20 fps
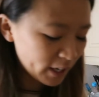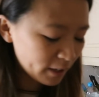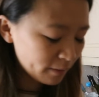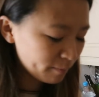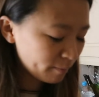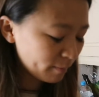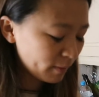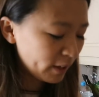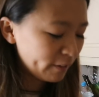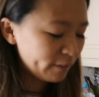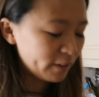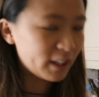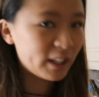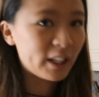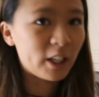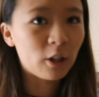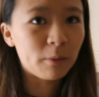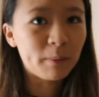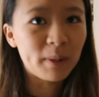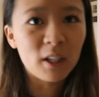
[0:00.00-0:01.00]
You can
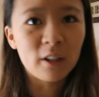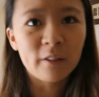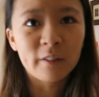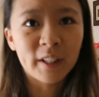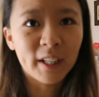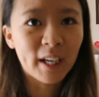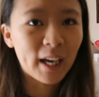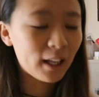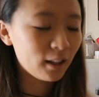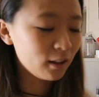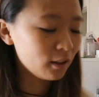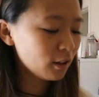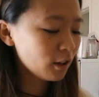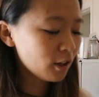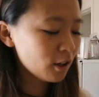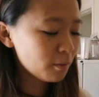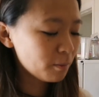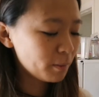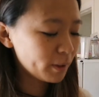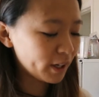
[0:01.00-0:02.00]
hear me over the kettle.
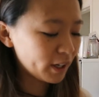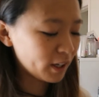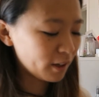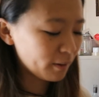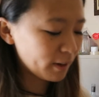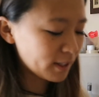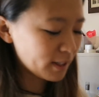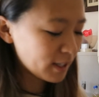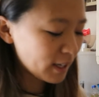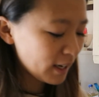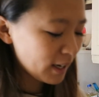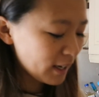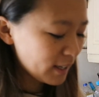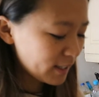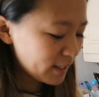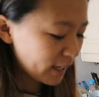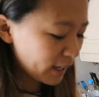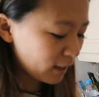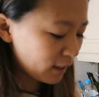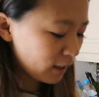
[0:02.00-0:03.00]
But anyways,
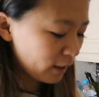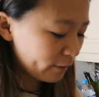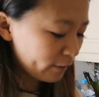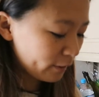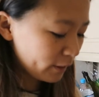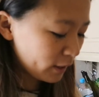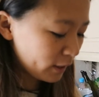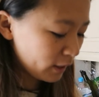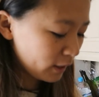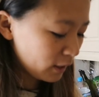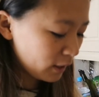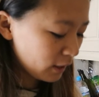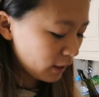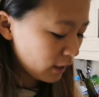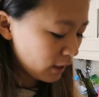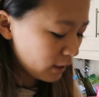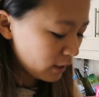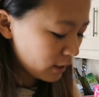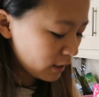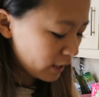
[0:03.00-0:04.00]
second coffee.
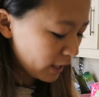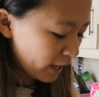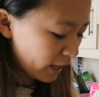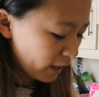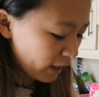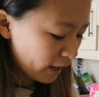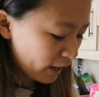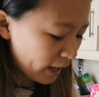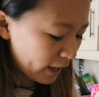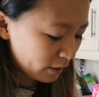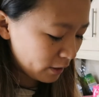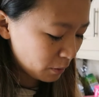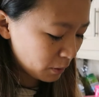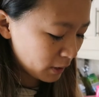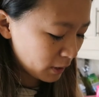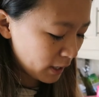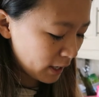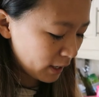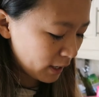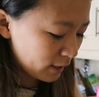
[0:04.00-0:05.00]
Today I had
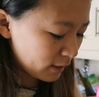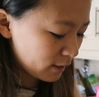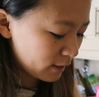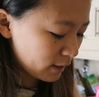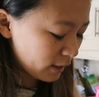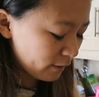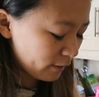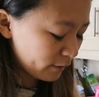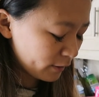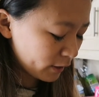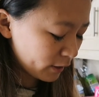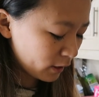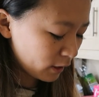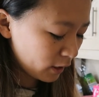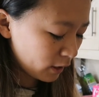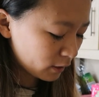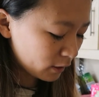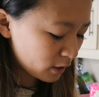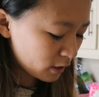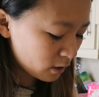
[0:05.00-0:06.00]
one at 7
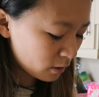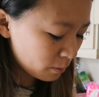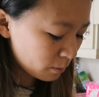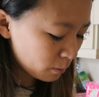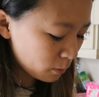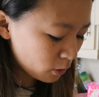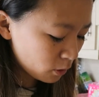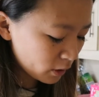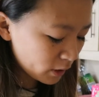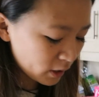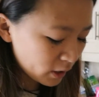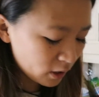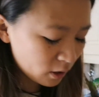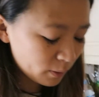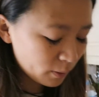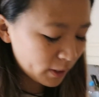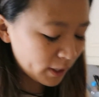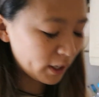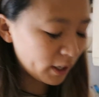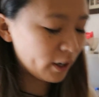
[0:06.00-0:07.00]
o'clock this morning
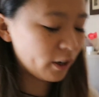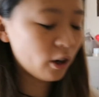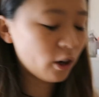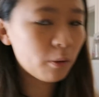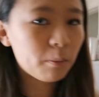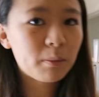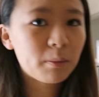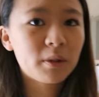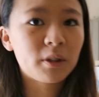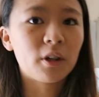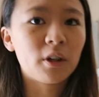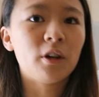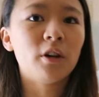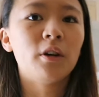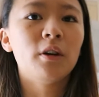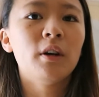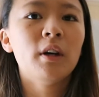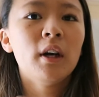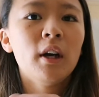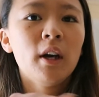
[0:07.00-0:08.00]
when I got up.
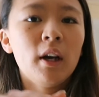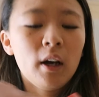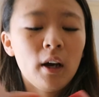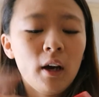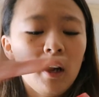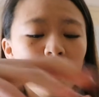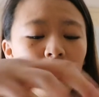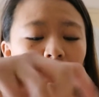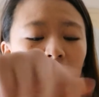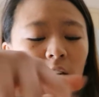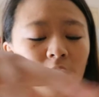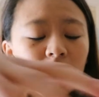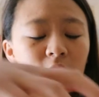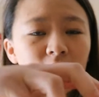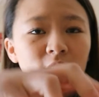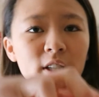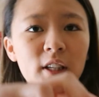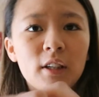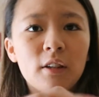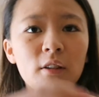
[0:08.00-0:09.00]
So I
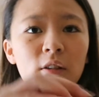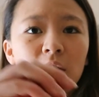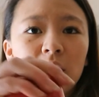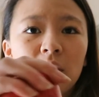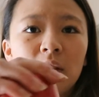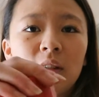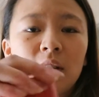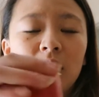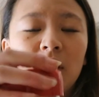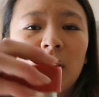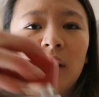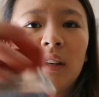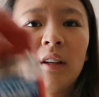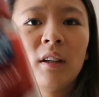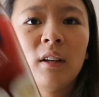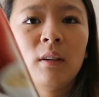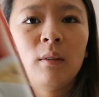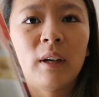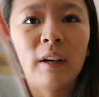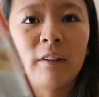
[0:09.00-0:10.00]
just use
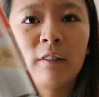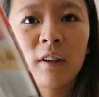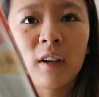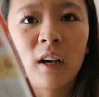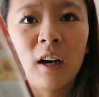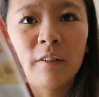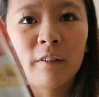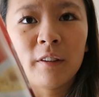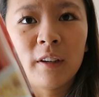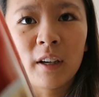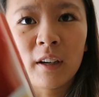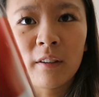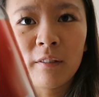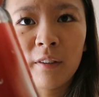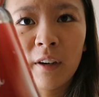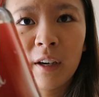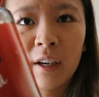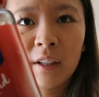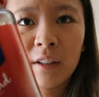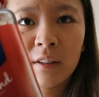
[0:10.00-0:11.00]
whatever coffee I can
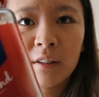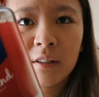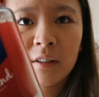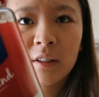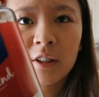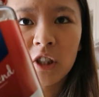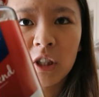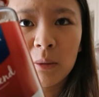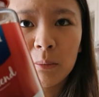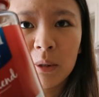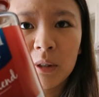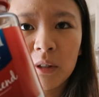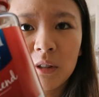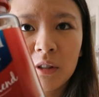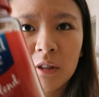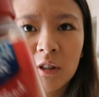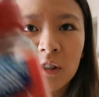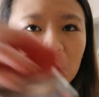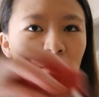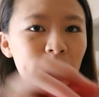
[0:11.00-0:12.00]
find cheapest
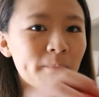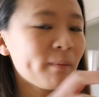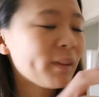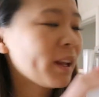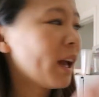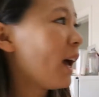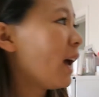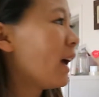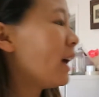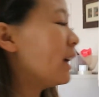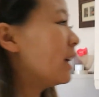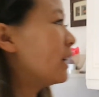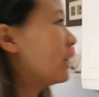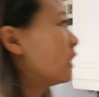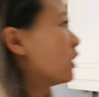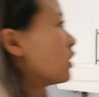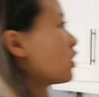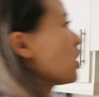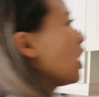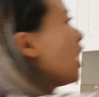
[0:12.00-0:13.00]
in the
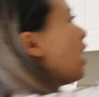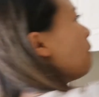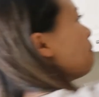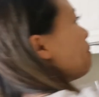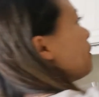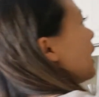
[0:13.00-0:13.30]
shop.